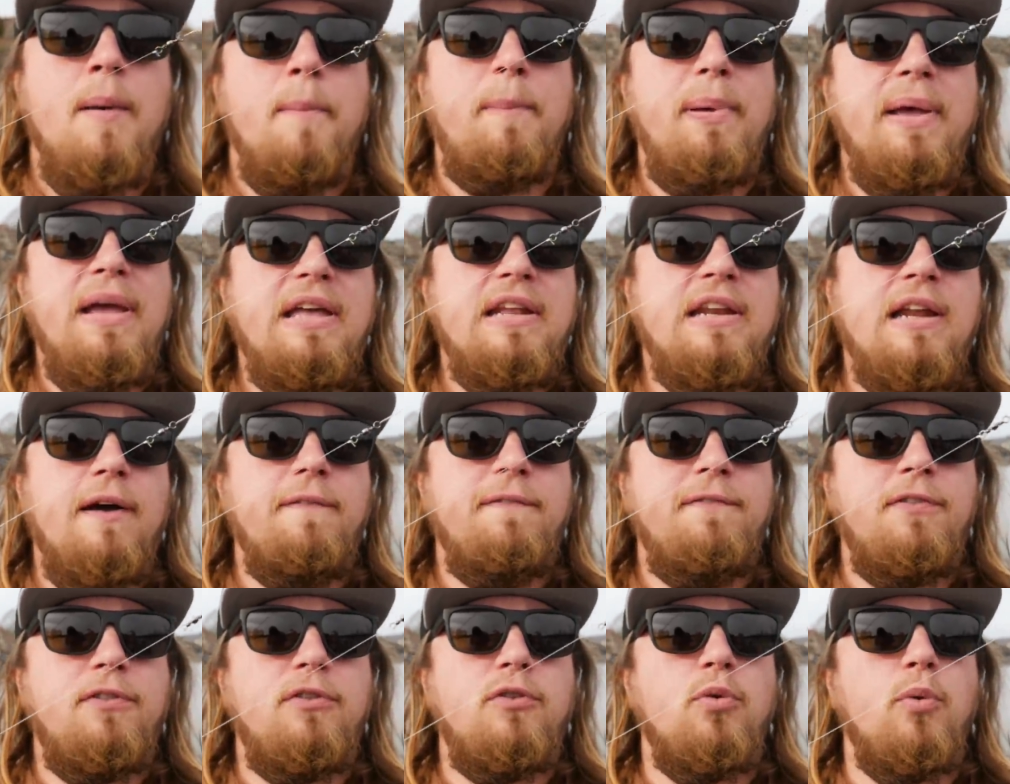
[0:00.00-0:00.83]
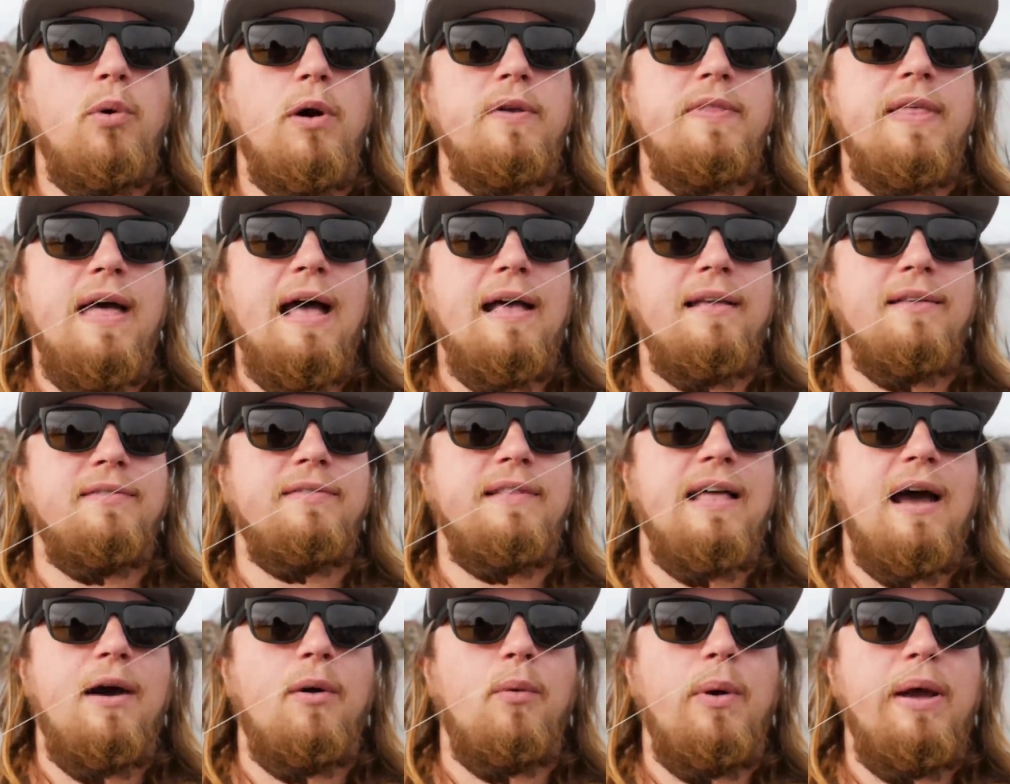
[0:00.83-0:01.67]
big enough to where
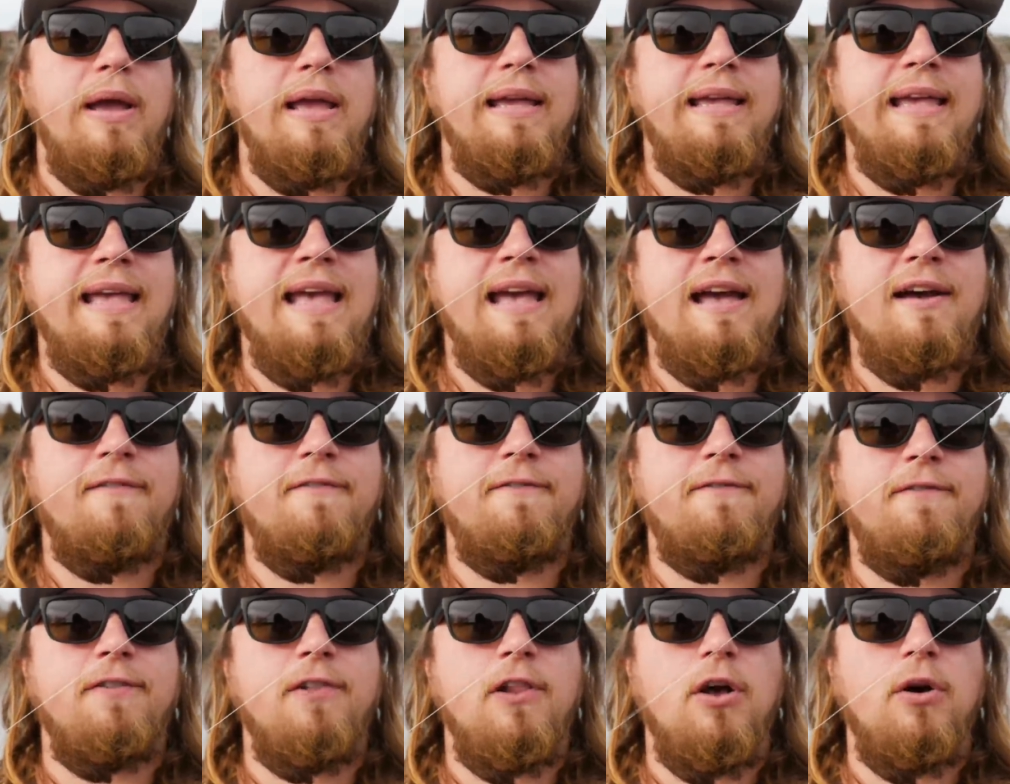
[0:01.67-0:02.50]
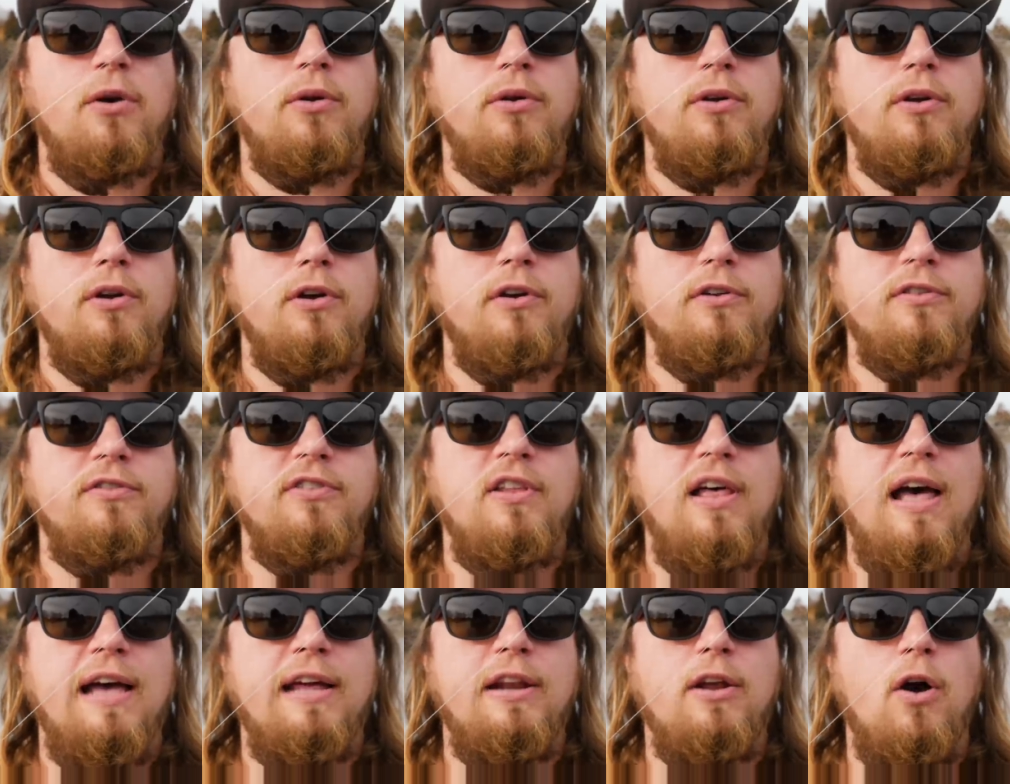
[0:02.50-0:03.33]
that weight can't float or
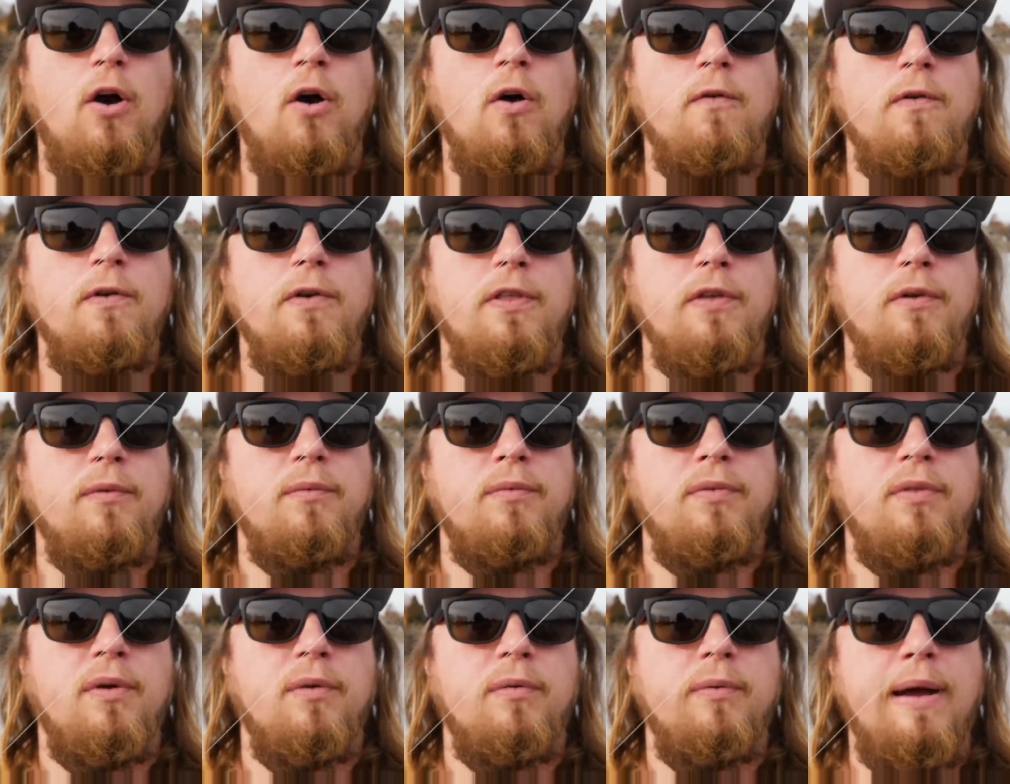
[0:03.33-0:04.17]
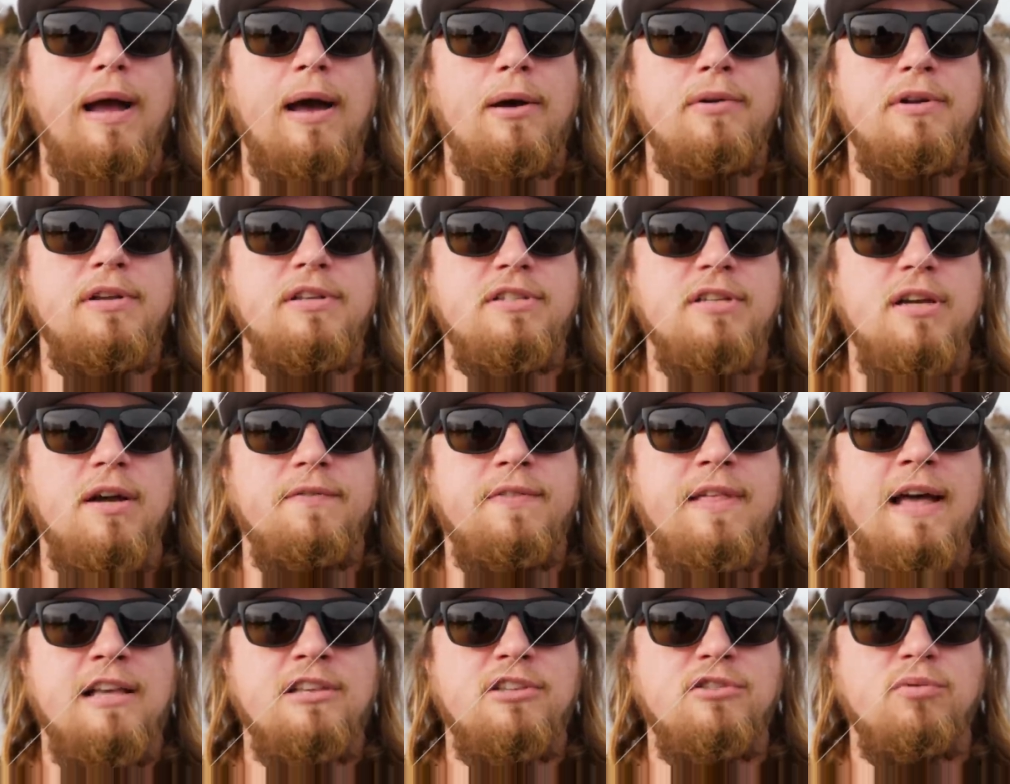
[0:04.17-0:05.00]
slide over the roundness of
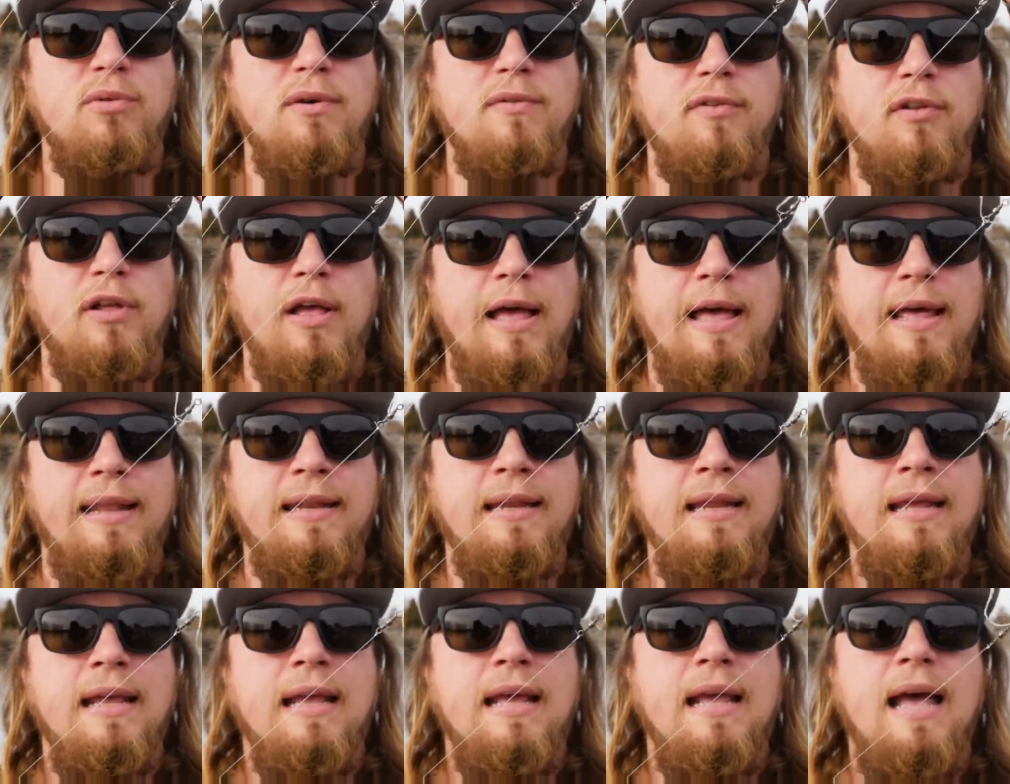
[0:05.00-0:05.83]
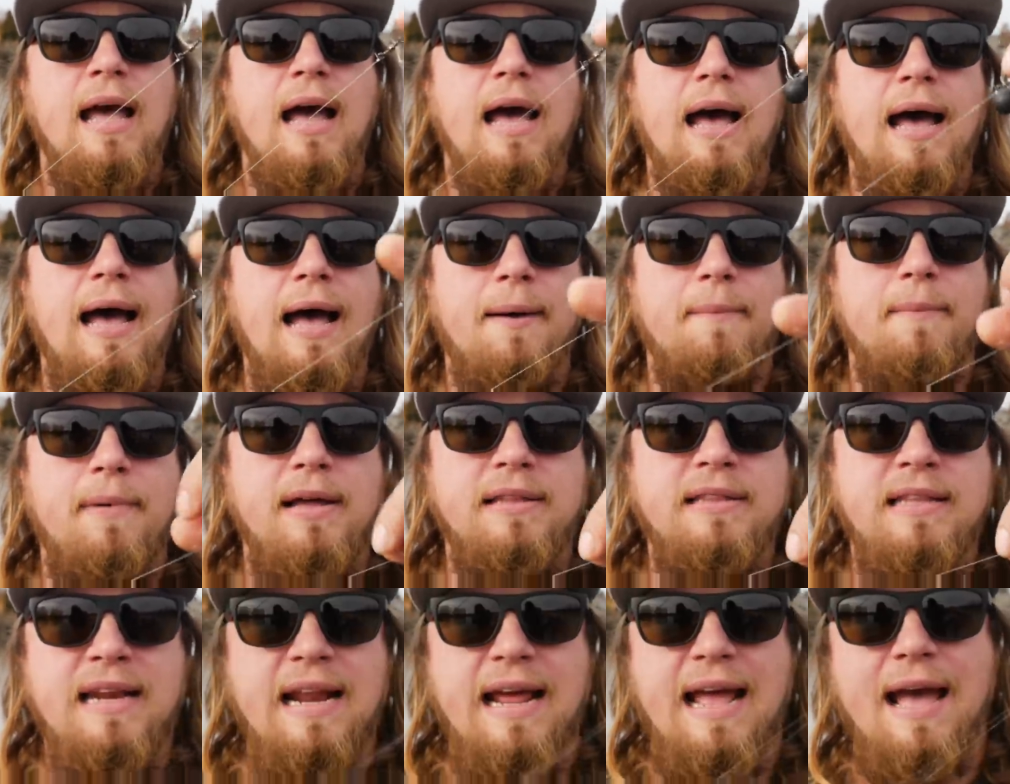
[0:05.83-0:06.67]
that swivel head.
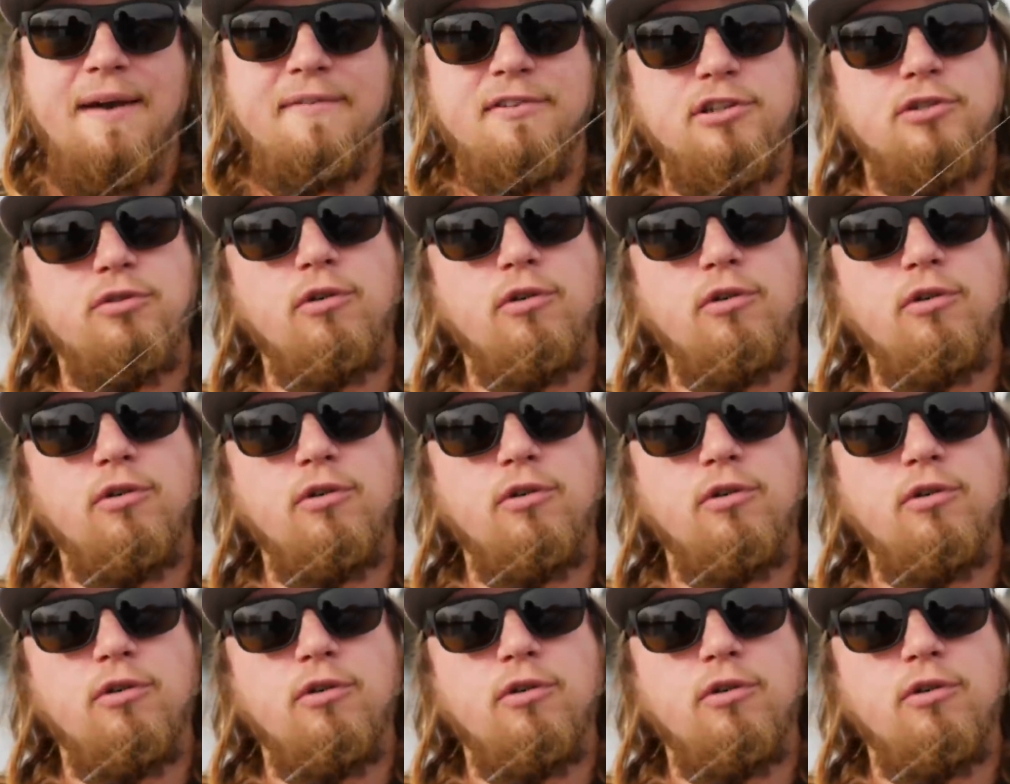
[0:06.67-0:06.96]
And then I have a